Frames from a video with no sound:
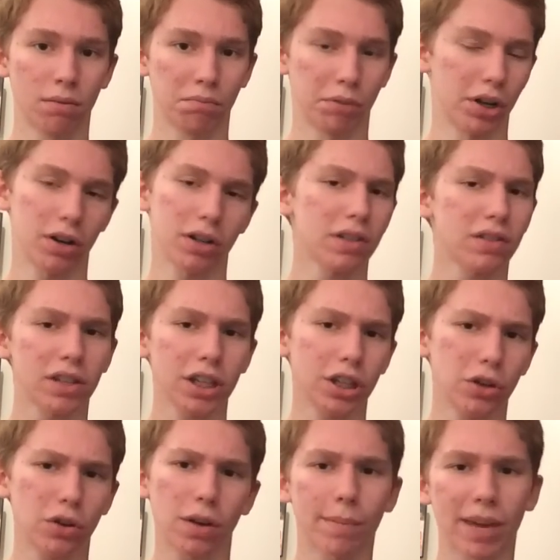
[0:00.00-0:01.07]
But honestly,
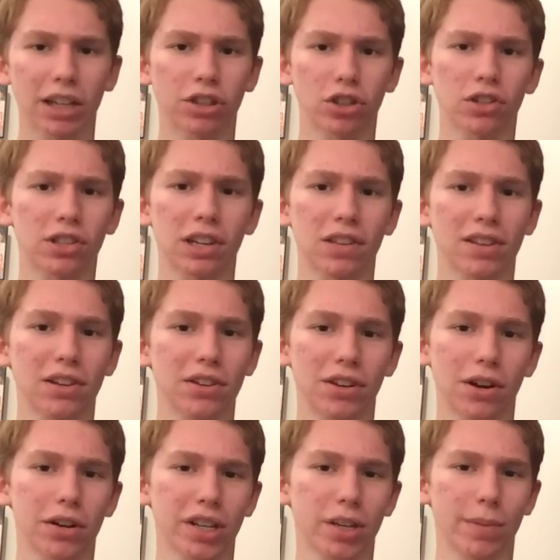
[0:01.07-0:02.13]
you could make just as good an
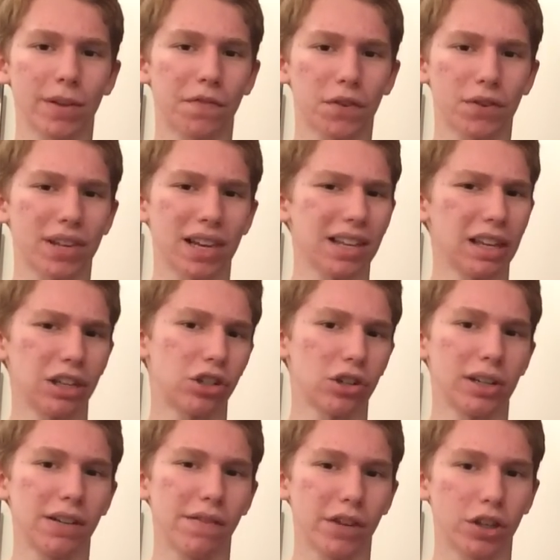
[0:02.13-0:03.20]
argument for saying they
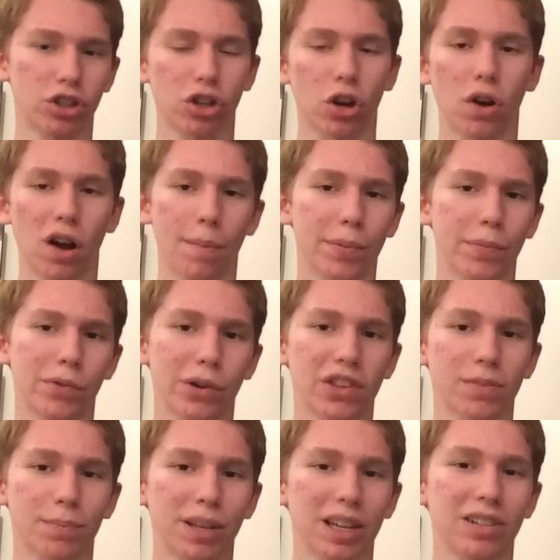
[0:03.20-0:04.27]
shouldn't even show up and
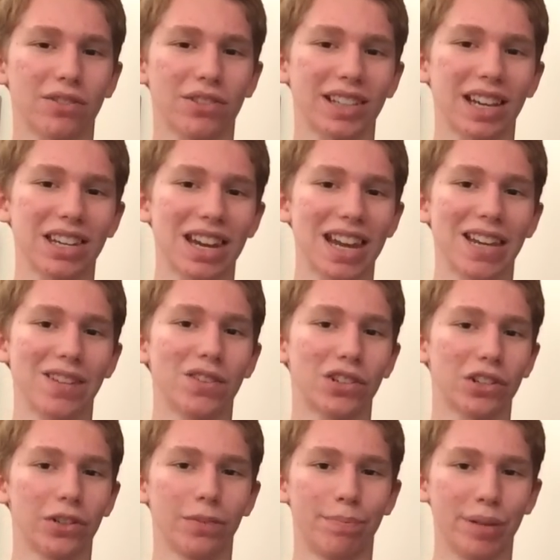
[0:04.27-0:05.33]
risk players getting
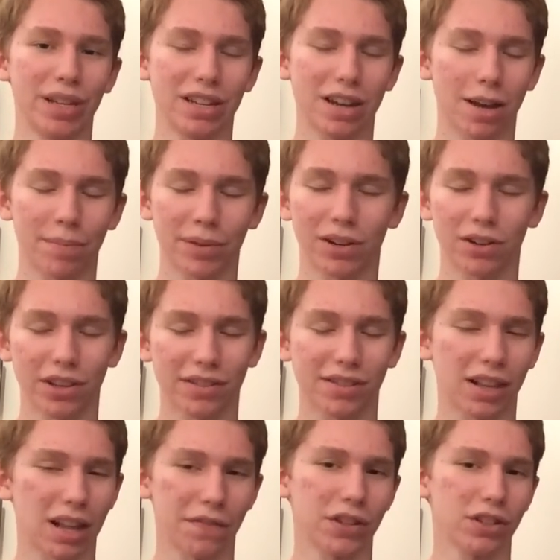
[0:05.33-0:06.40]
injured, beat up, and all that
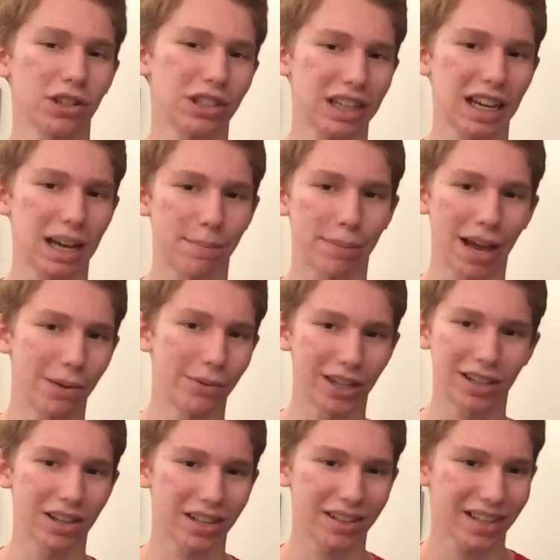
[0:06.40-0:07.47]
stuff, and just take a bye
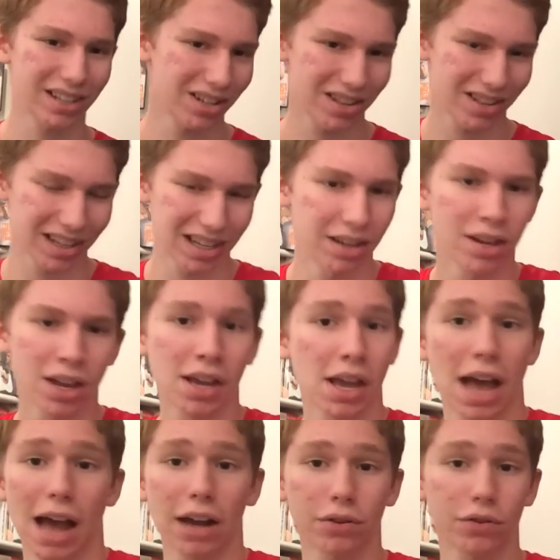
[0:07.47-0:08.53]
week. Like, seriously,
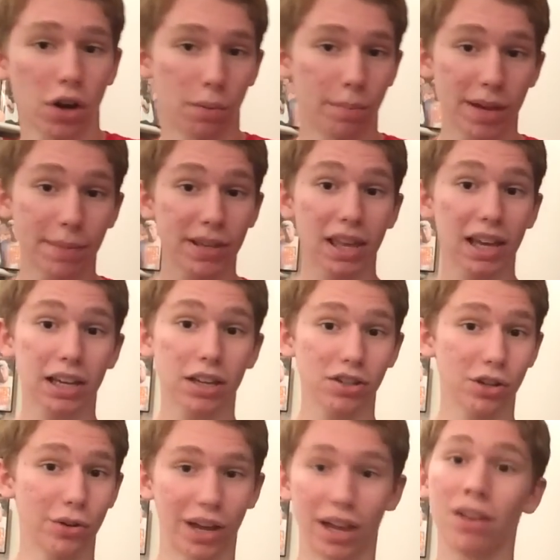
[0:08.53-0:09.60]
I don't know. Maybe they can
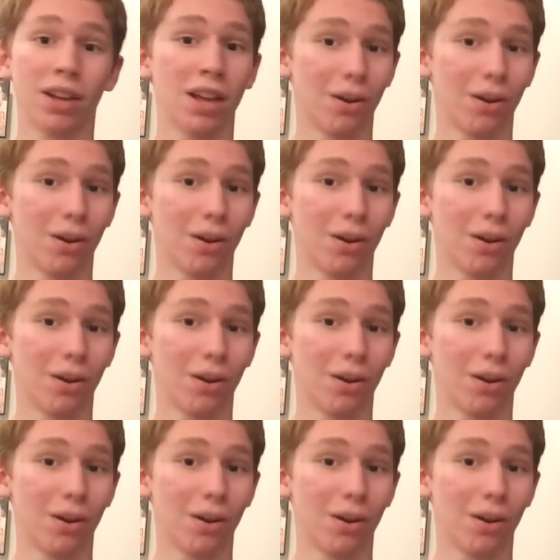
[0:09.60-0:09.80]
do it.